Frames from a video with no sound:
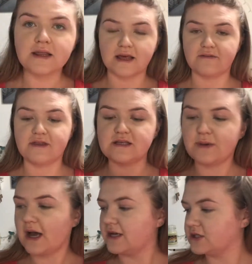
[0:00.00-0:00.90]
Then for this
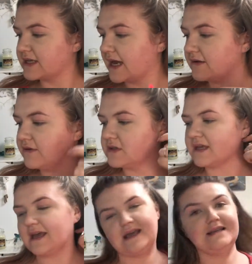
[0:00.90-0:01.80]
part, I just kind of use
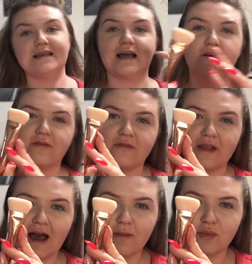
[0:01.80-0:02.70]
like, it's like a
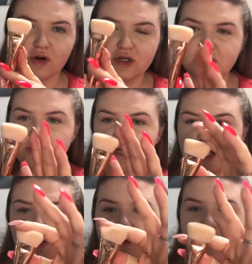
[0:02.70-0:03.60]
flat brush.
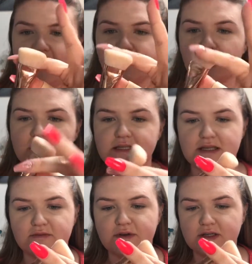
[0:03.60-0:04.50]
So the one that I've got is
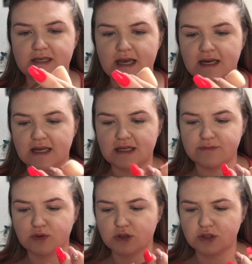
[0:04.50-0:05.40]
the Real Techniques
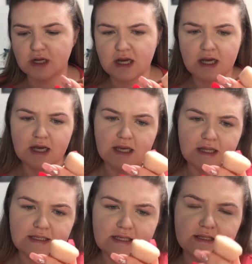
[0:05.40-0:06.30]
brush,
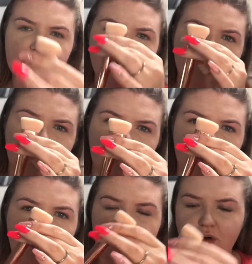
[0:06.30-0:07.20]
and this is the
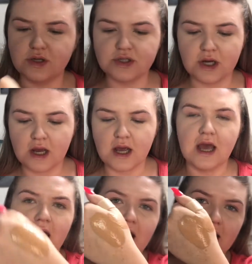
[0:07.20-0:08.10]
301 brush.
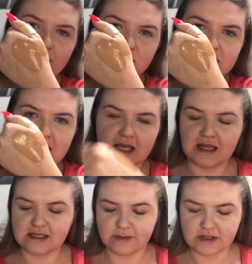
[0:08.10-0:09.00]
And I'm just
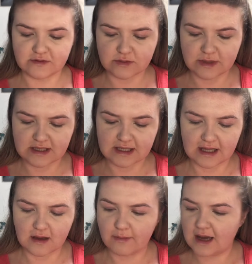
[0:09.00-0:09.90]
taking this, which I've just mixed
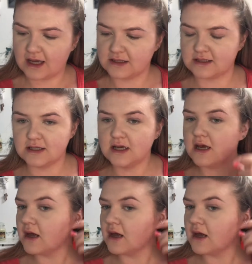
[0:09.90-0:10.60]
together on my hand.